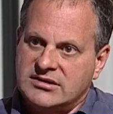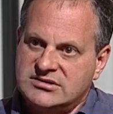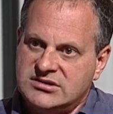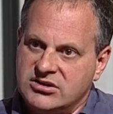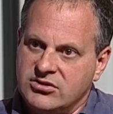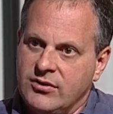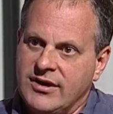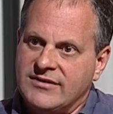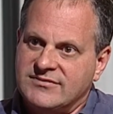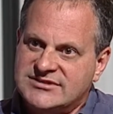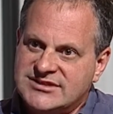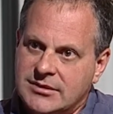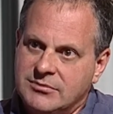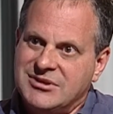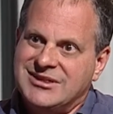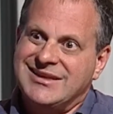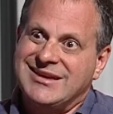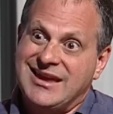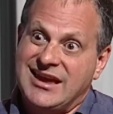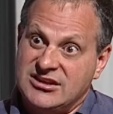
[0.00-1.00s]
So you have some
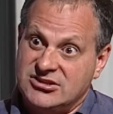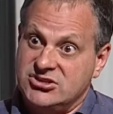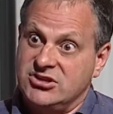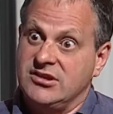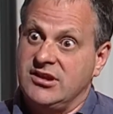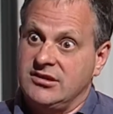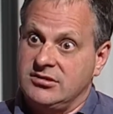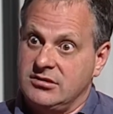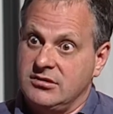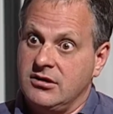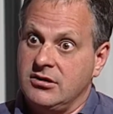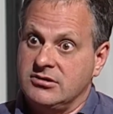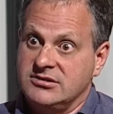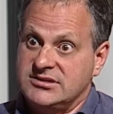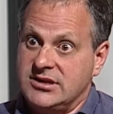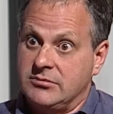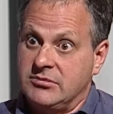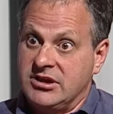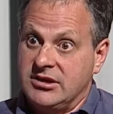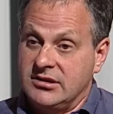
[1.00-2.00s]
indication that their
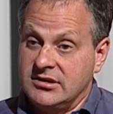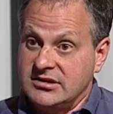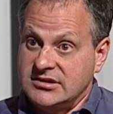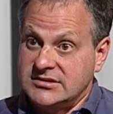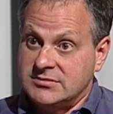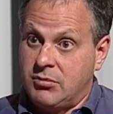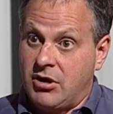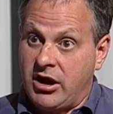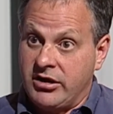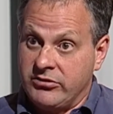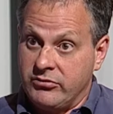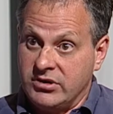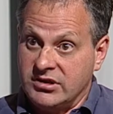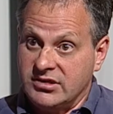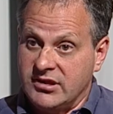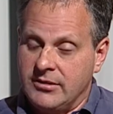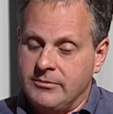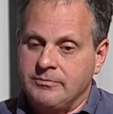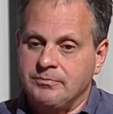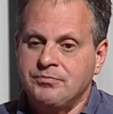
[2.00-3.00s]
tummy is bothering
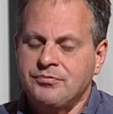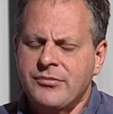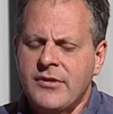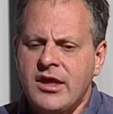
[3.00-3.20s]
them.